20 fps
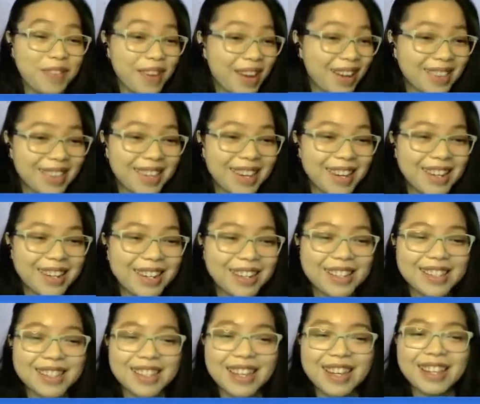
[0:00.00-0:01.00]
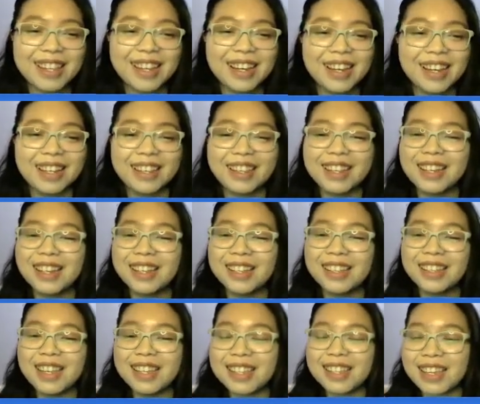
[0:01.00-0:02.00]
perfecting, you can say that,
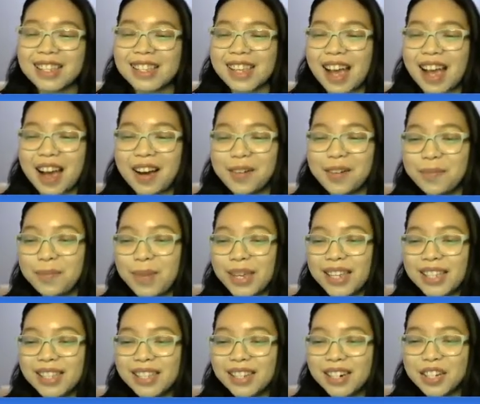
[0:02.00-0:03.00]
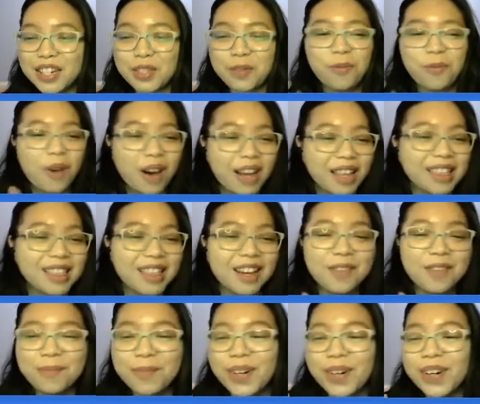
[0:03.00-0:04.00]
this exam, because there's
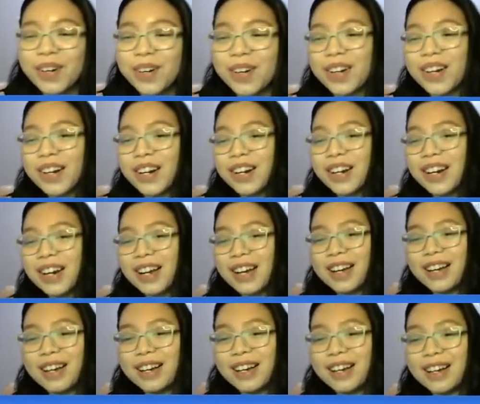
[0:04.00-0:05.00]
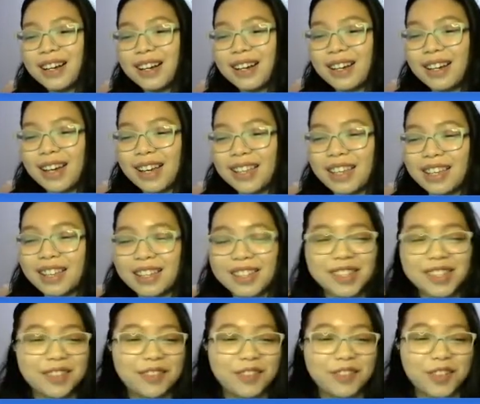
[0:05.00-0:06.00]
one number, I
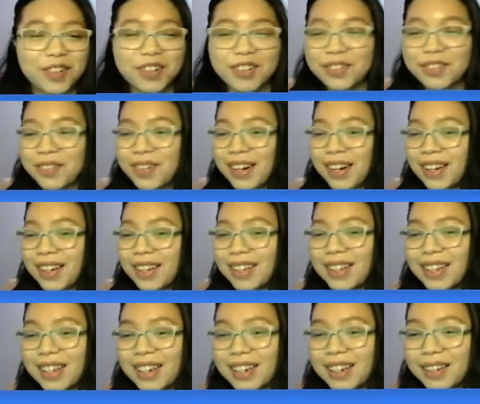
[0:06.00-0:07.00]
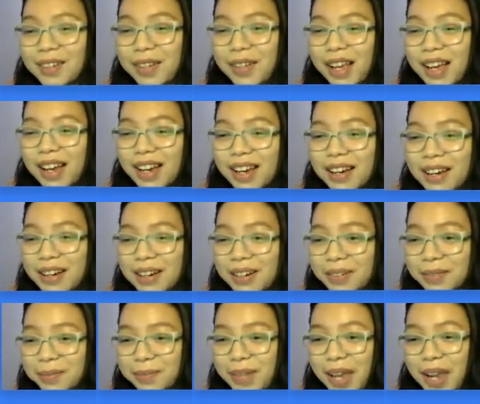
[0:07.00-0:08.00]
think it's the 4th one.
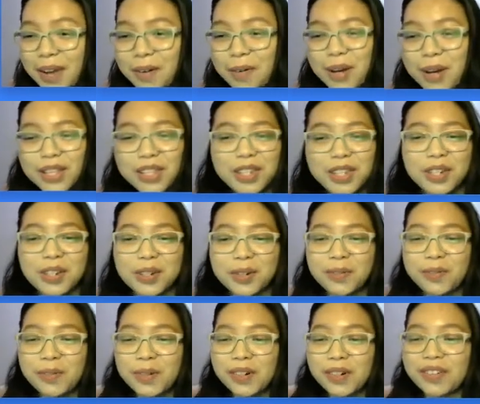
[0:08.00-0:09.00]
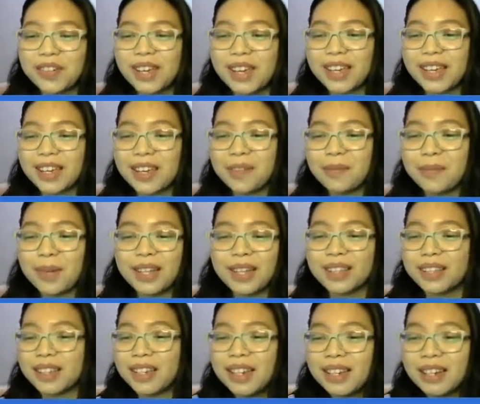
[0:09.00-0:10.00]
I want to perfect it,
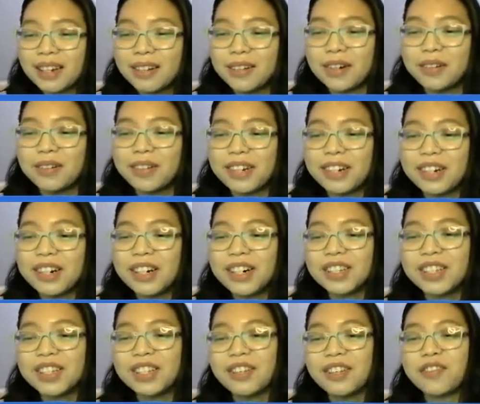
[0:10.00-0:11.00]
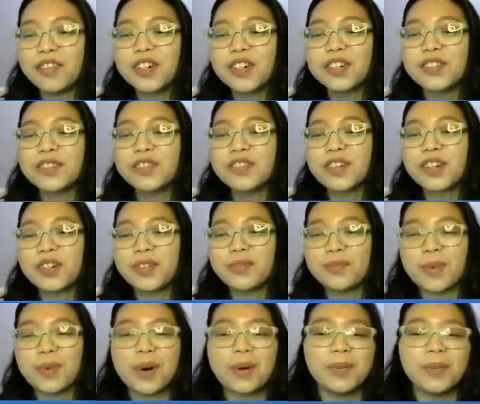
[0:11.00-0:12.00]
but with regards to the first
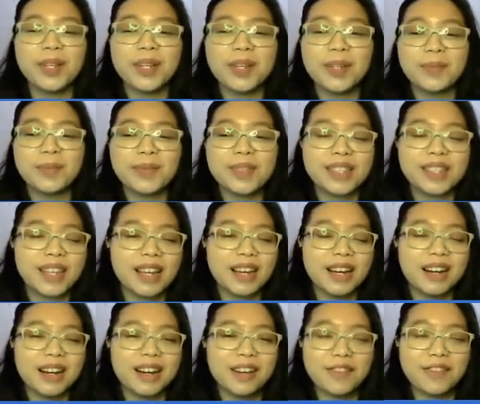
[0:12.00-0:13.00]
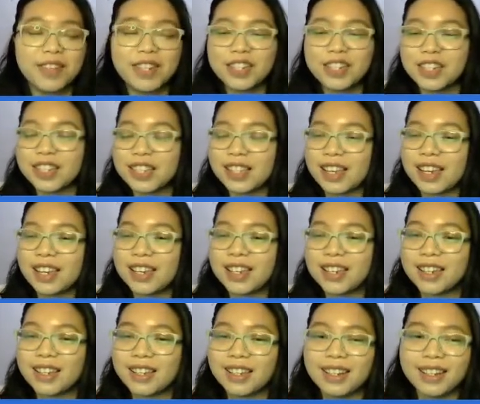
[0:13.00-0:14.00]
4 problems, I finished it
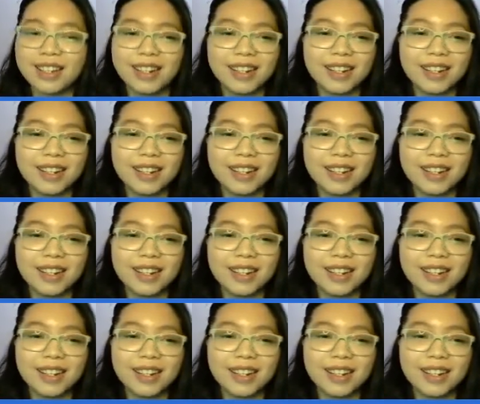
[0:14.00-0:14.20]
like